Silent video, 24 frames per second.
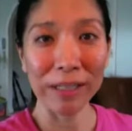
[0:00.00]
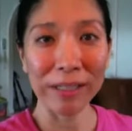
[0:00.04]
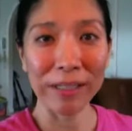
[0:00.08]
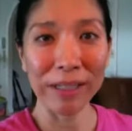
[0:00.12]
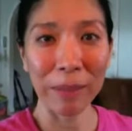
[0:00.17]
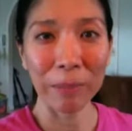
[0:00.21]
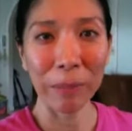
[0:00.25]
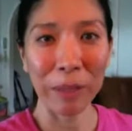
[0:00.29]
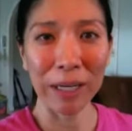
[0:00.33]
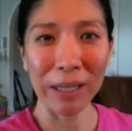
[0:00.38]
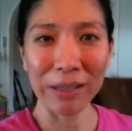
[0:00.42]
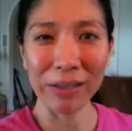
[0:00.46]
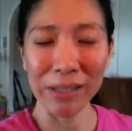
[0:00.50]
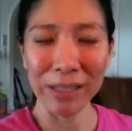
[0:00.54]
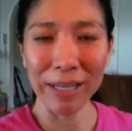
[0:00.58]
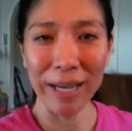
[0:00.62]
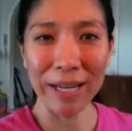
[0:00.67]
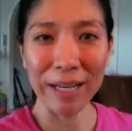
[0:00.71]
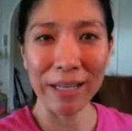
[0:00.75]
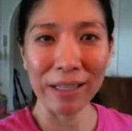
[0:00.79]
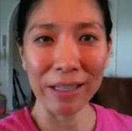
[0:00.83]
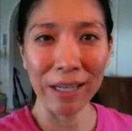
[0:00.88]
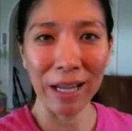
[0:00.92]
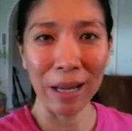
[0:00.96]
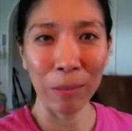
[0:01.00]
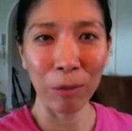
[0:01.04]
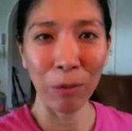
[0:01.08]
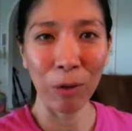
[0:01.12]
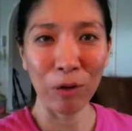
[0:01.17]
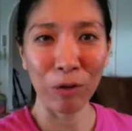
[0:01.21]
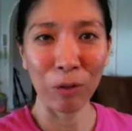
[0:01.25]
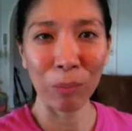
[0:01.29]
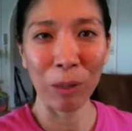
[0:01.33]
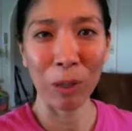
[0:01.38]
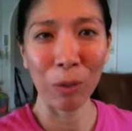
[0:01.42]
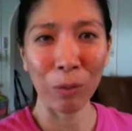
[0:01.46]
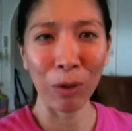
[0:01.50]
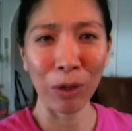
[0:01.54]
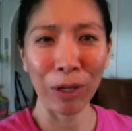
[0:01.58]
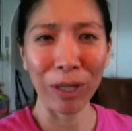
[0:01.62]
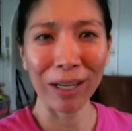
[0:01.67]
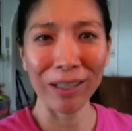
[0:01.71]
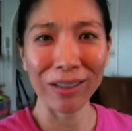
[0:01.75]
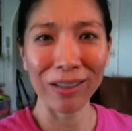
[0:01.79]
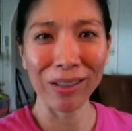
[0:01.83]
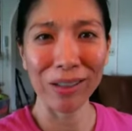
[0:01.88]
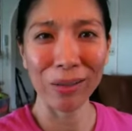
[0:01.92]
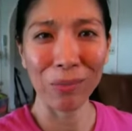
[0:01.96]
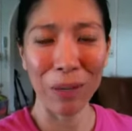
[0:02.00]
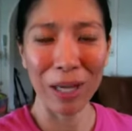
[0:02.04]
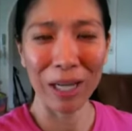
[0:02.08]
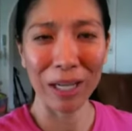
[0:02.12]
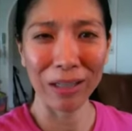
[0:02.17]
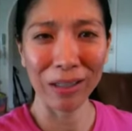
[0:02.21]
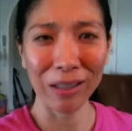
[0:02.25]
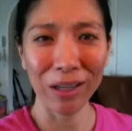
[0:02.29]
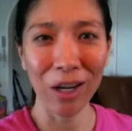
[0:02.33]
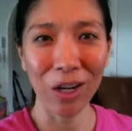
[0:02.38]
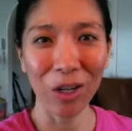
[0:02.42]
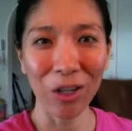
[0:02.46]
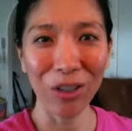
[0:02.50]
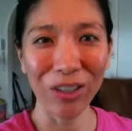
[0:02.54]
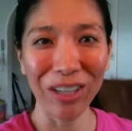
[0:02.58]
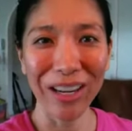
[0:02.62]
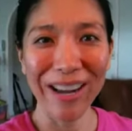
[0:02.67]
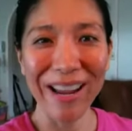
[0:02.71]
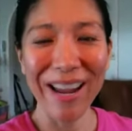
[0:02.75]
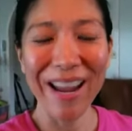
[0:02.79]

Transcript: except that I was taking time away from my workout to make a note.